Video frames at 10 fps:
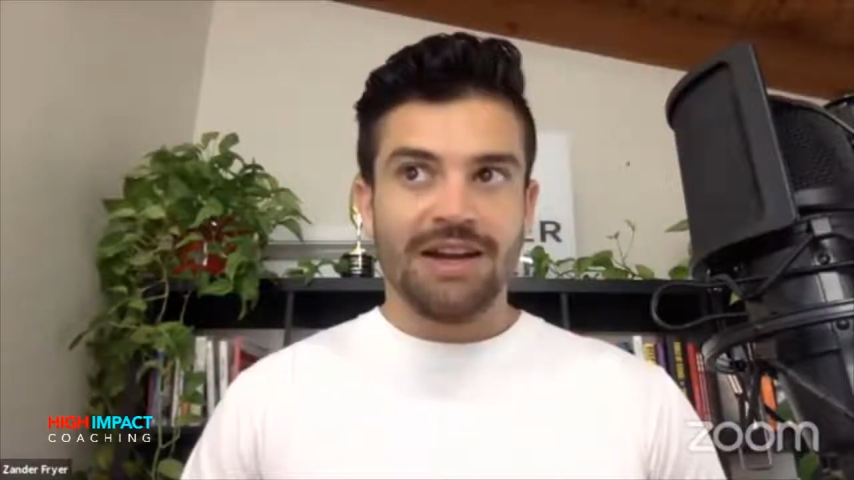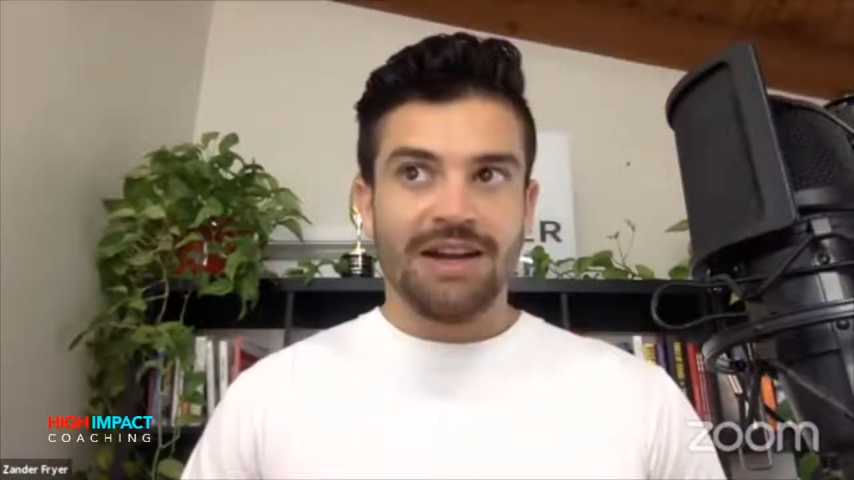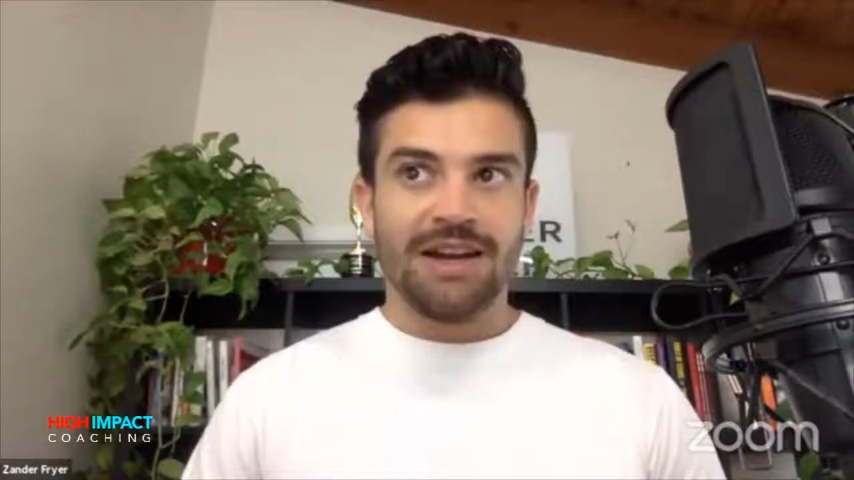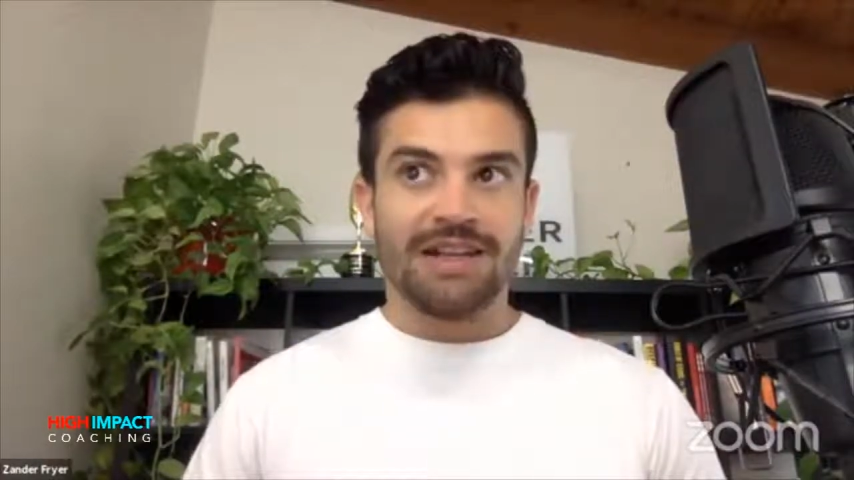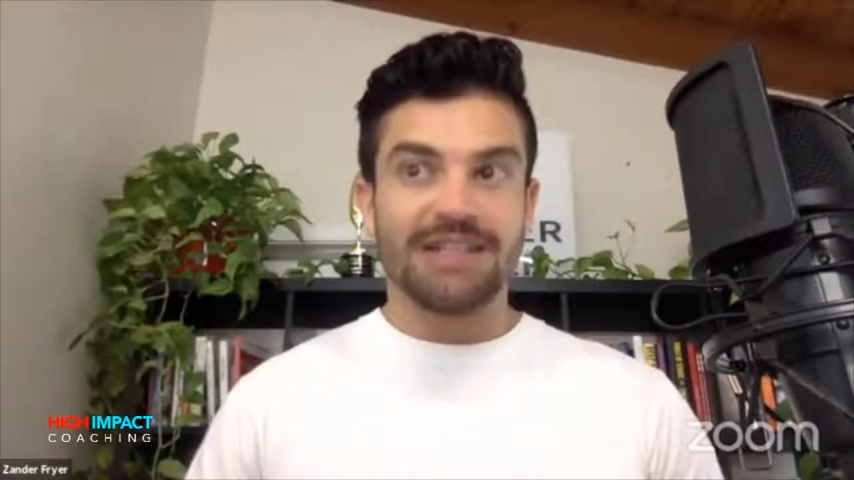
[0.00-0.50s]

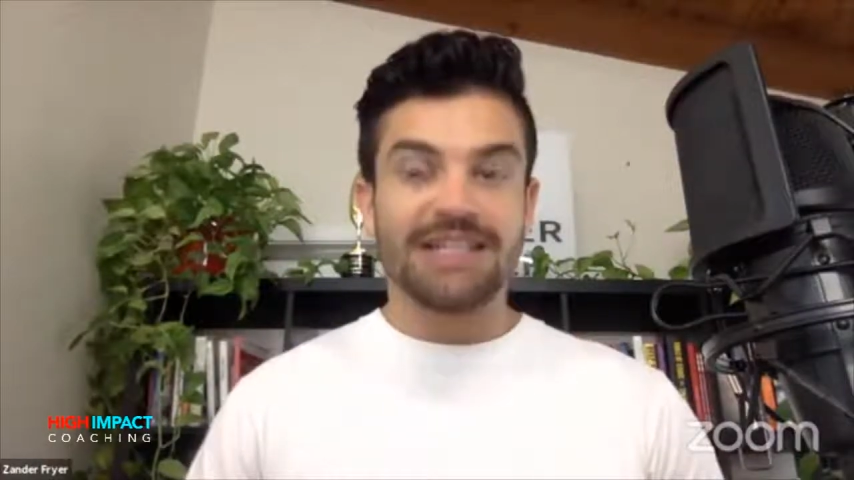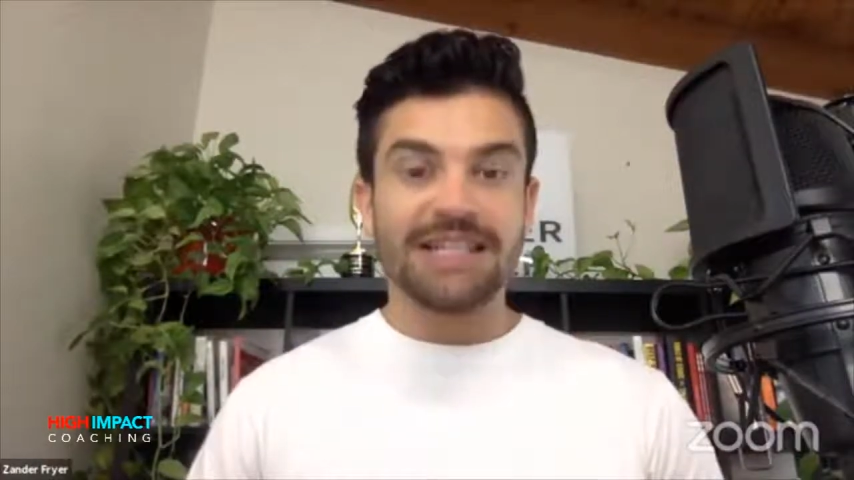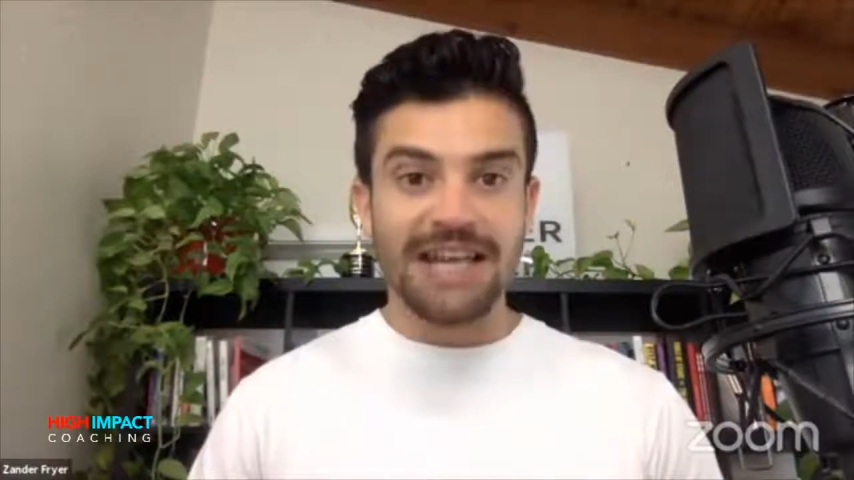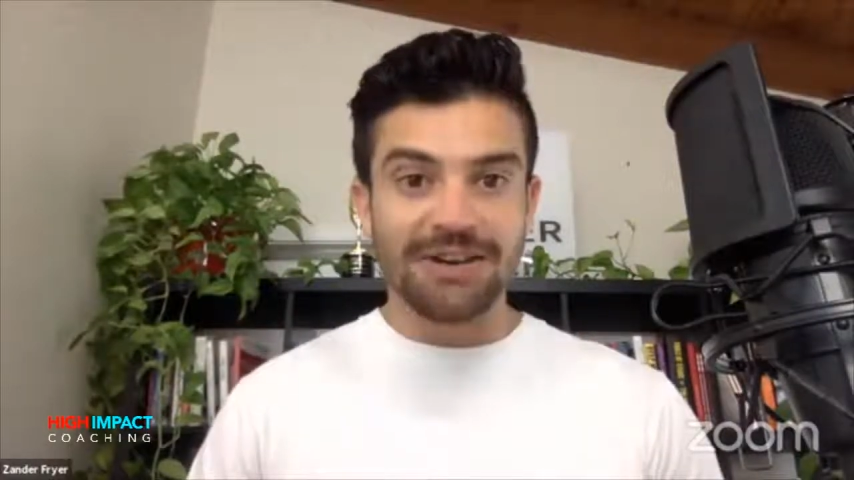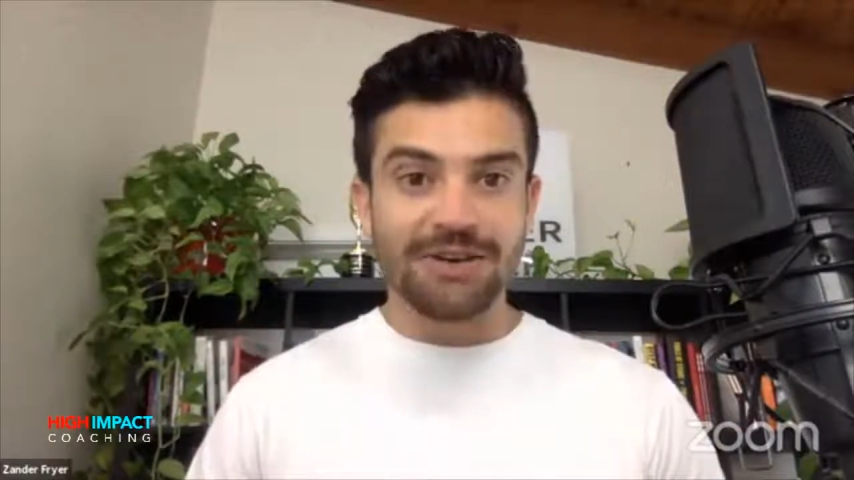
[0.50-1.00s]
And he said,
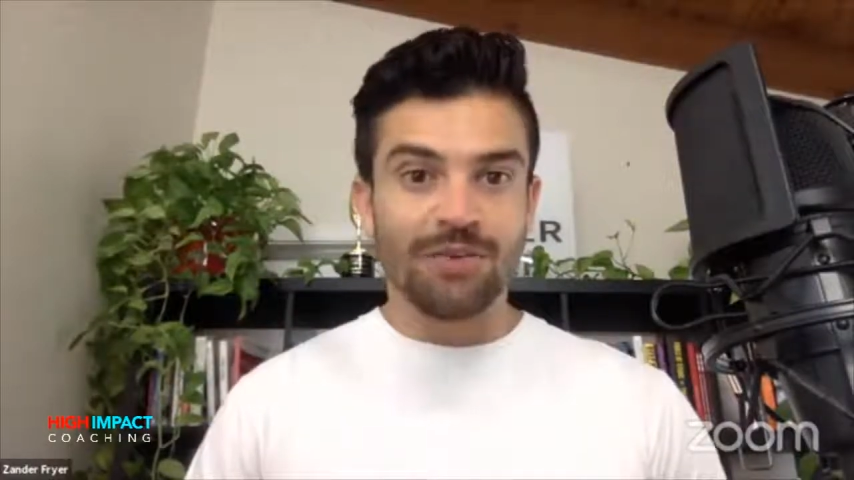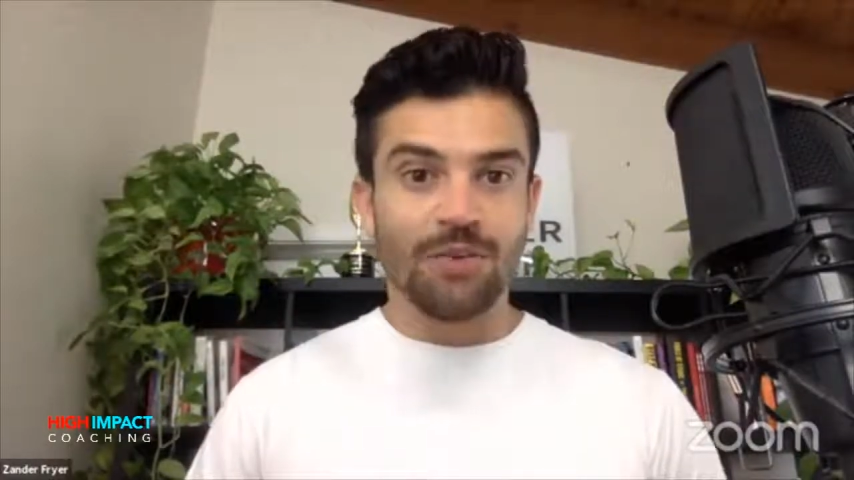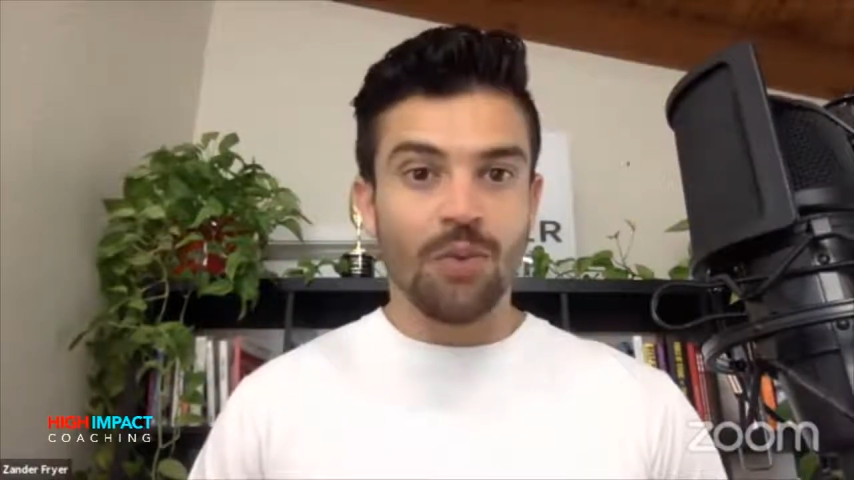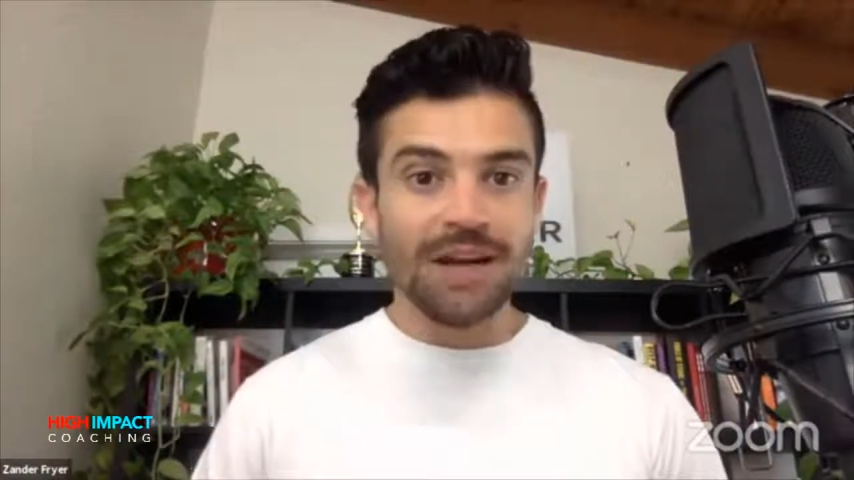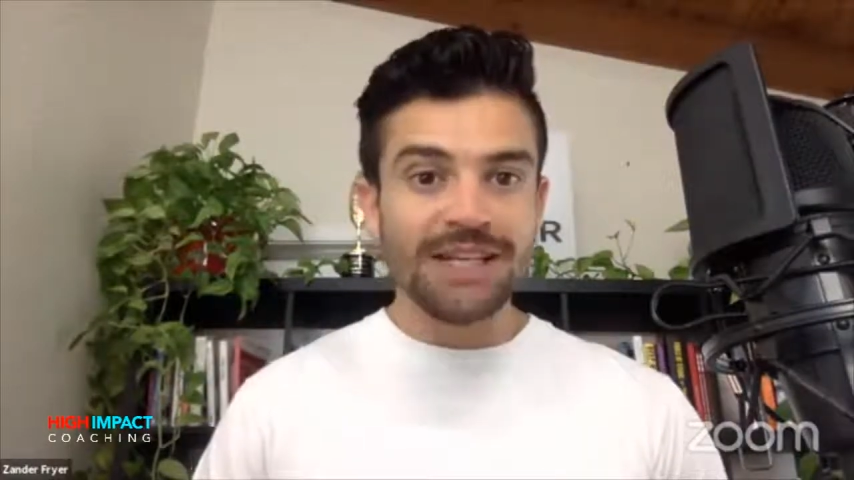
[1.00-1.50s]
Xander,
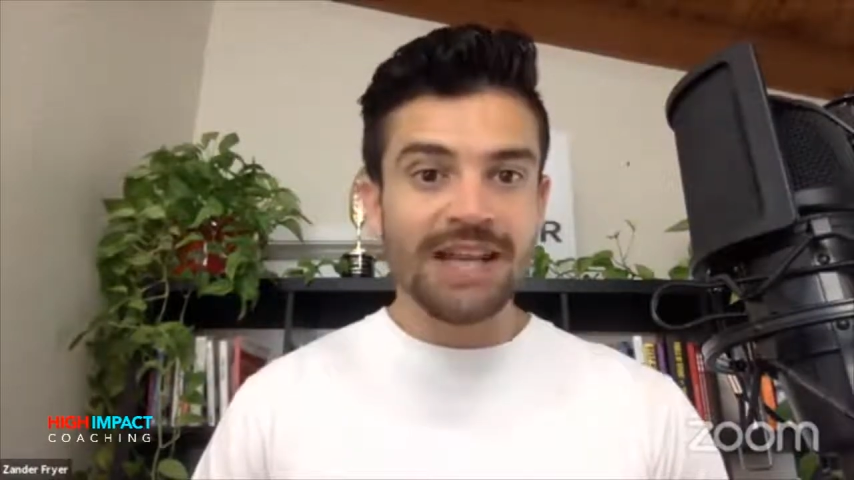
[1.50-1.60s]
one